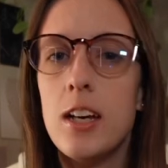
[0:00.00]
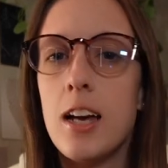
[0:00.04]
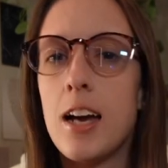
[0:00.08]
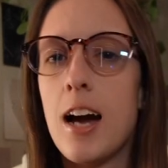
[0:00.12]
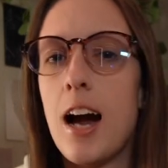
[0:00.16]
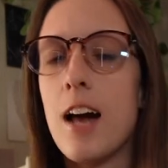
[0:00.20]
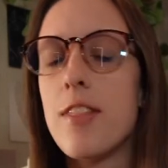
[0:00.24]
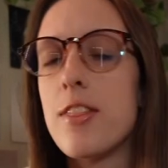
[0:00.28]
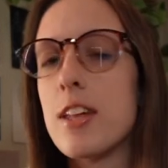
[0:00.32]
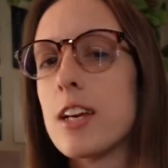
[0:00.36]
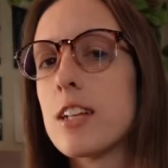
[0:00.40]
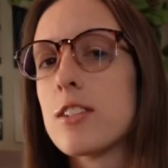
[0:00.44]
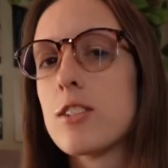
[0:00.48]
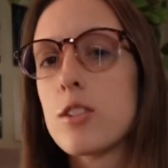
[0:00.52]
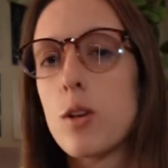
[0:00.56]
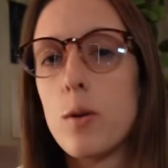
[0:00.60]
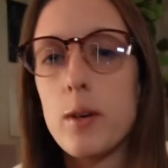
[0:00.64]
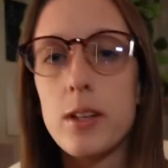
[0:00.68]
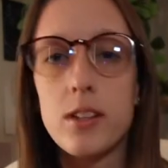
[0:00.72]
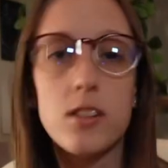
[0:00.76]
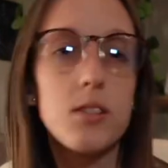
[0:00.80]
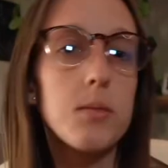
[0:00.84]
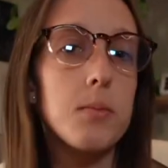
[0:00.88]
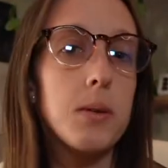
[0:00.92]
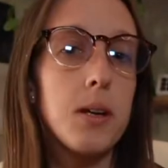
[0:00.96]
I think it's
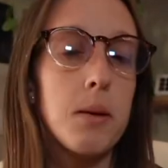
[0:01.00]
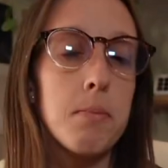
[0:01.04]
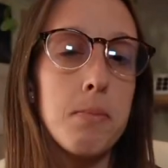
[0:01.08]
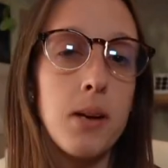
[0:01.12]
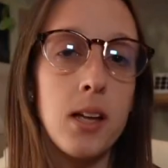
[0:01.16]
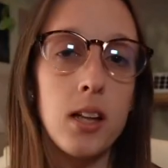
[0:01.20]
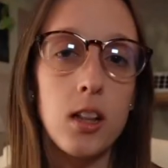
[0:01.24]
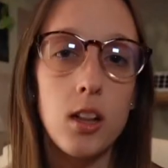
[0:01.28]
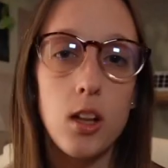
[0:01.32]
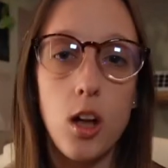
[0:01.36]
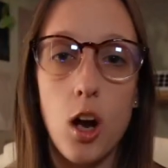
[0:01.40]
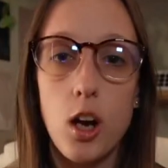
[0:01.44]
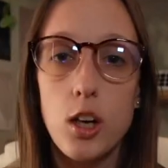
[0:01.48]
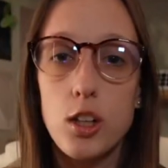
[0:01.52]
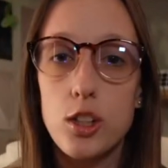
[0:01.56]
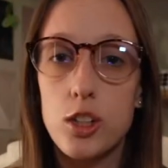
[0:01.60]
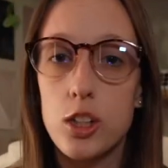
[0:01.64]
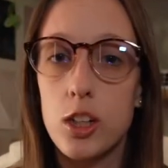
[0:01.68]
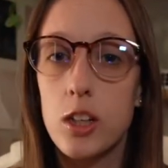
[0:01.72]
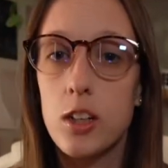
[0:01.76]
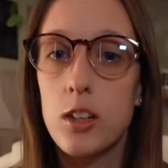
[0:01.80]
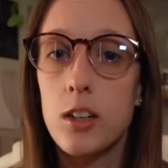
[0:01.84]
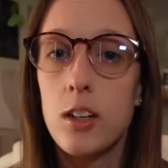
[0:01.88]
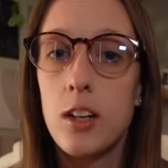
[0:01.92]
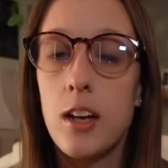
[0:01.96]
going to be a bit
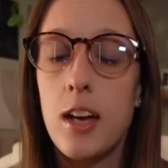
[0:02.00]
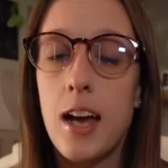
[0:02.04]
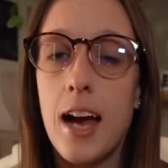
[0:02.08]
larger,